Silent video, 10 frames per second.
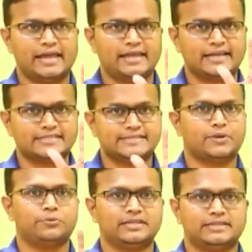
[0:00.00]
and
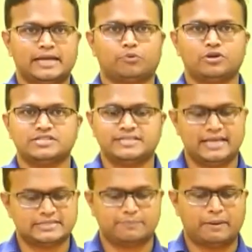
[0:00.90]
executing that policy
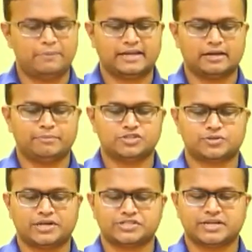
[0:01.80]
is the public
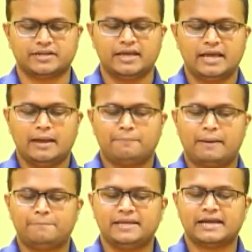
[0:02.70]
administration.
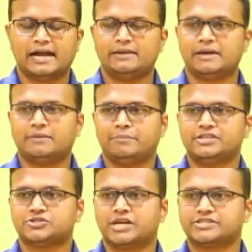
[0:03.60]
Public
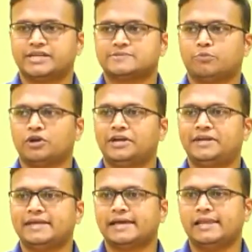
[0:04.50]
administration is
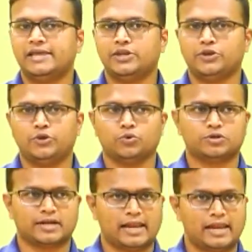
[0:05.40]
politically
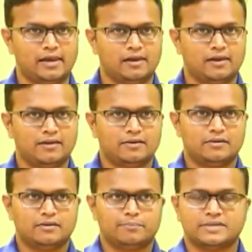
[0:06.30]
neutral.
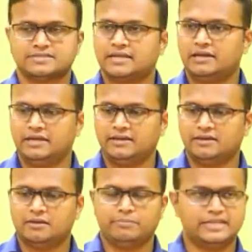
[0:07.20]
Presently,
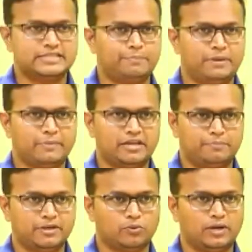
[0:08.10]
BJP
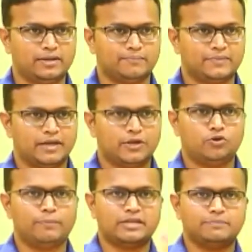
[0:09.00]
might be ruling,
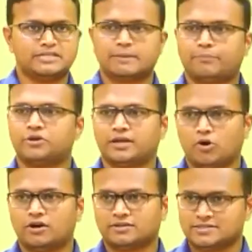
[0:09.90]
you might be
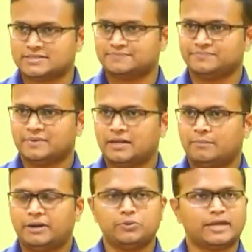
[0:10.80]
supporting Congress,
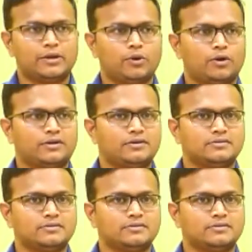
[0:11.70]
but you cannot